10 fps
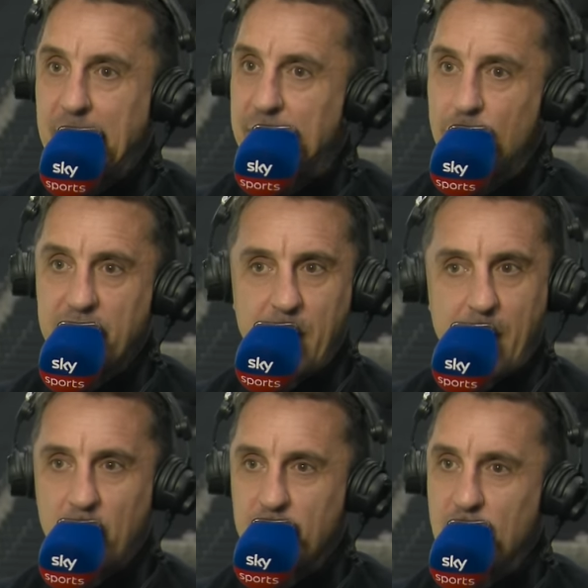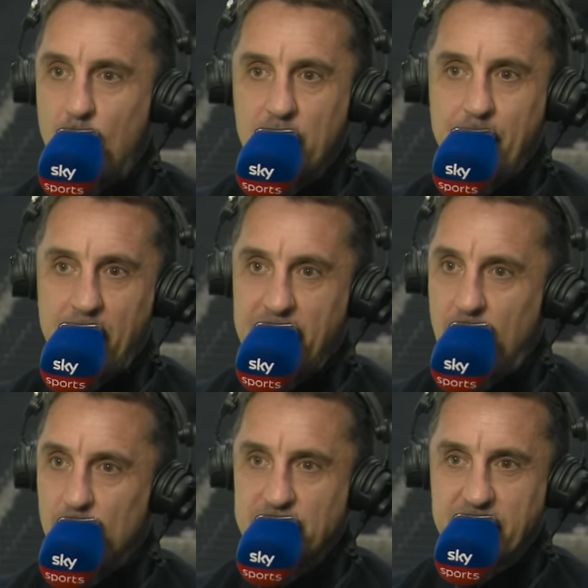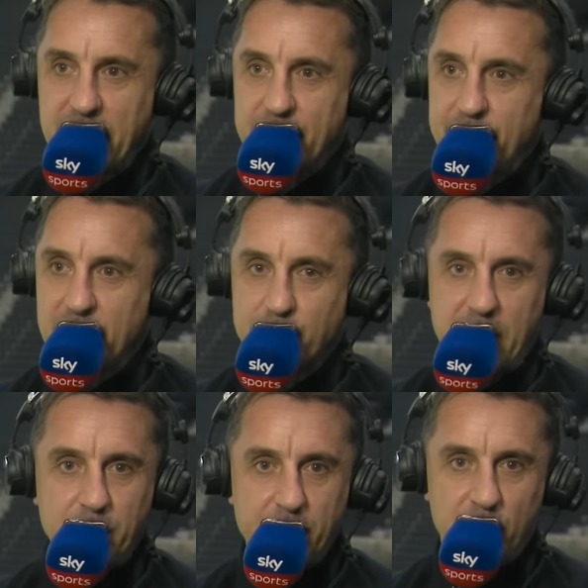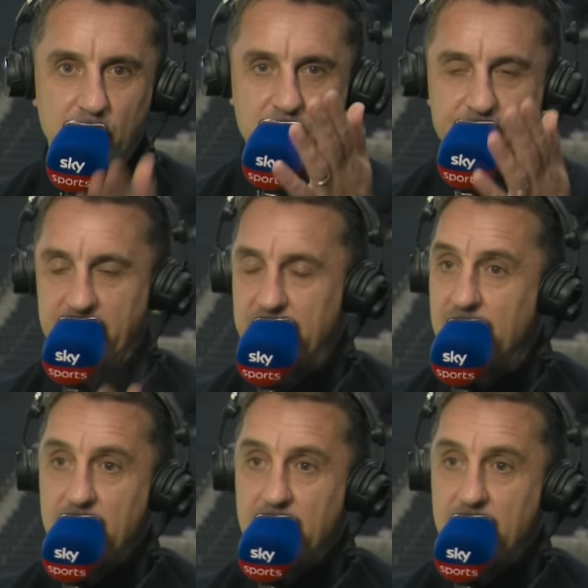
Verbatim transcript: I don't think I'm not going to go on about the owners again because people are bored of it,